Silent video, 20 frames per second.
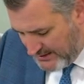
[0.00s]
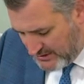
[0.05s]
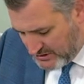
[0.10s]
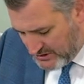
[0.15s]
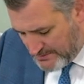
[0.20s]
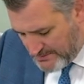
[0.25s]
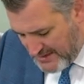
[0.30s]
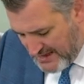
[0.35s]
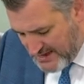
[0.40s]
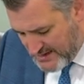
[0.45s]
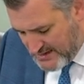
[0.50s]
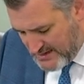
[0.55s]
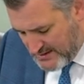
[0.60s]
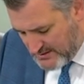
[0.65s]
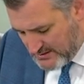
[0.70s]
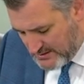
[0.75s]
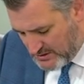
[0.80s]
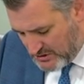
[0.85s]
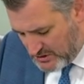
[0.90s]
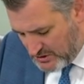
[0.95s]
to
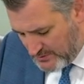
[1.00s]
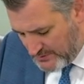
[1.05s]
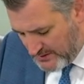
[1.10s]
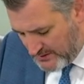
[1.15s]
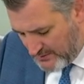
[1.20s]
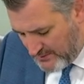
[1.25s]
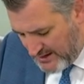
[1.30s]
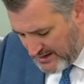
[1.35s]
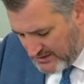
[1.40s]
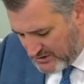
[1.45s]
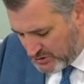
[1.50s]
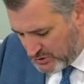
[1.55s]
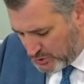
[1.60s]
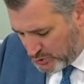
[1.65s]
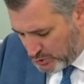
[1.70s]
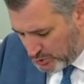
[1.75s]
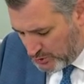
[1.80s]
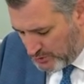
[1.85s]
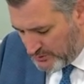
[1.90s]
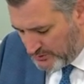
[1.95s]
making the human race
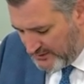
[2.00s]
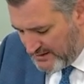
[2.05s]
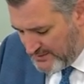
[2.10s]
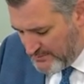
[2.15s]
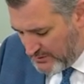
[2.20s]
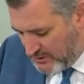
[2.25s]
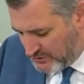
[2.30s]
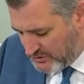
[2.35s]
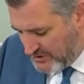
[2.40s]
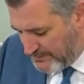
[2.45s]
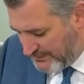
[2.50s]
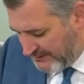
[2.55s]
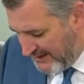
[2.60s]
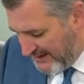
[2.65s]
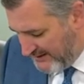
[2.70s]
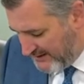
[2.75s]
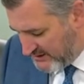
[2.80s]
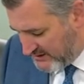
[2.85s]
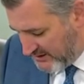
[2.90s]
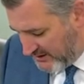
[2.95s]
truly
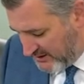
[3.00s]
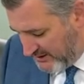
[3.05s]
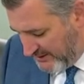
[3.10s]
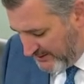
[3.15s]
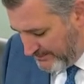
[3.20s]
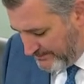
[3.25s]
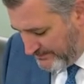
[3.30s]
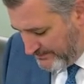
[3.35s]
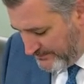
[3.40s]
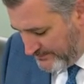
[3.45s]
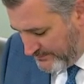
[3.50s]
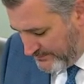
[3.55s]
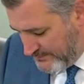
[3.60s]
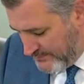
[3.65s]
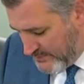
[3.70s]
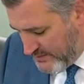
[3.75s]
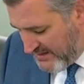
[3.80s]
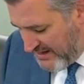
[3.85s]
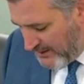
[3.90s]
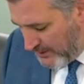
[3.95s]
multiplanetary.
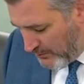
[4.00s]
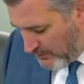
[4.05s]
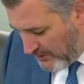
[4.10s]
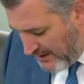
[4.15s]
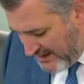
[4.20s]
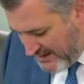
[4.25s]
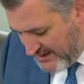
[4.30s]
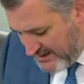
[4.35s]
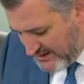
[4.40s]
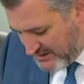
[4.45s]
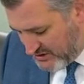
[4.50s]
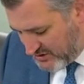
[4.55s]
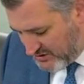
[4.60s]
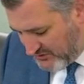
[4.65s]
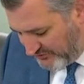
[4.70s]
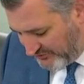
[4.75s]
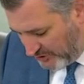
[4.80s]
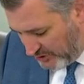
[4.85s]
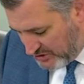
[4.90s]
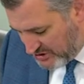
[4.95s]
They are ready to,
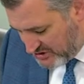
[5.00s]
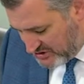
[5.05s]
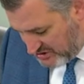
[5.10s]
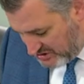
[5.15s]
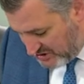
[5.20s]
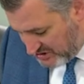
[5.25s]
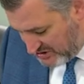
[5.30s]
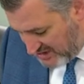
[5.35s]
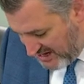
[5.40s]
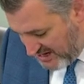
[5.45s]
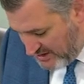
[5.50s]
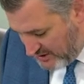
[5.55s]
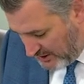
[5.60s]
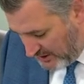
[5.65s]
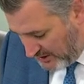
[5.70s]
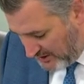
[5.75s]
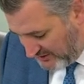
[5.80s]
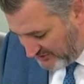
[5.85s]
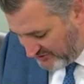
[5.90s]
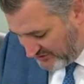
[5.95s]
for, to take
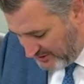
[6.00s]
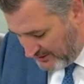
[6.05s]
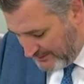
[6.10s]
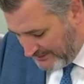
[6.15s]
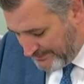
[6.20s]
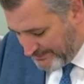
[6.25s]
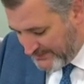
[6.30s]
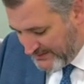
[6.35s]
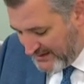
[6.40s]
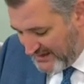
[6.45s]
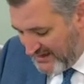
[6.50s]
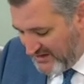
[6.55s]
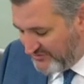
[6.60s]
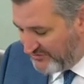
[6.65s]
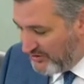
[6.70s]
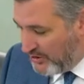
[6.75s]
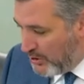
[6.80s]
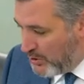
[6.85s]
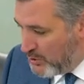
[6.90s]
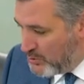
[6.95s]
off
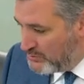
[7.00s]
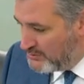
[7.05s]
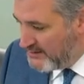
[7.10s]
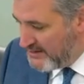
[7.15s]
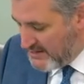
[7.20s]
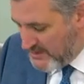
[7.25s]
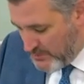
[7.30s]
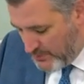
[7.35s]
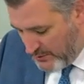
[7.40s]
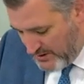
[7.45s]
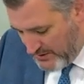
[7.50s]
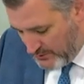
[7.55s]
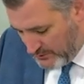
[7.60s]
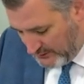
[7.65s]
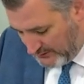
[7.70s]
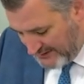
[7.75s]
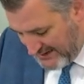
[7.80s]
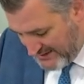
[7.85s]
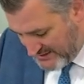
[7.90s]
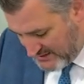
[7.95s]
if only we
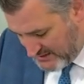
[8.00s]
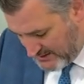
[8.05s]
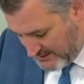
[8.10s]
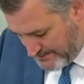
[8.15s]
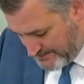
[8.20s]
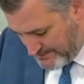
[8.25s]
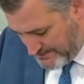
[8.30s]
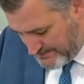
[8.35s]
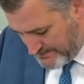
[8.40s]
will let them.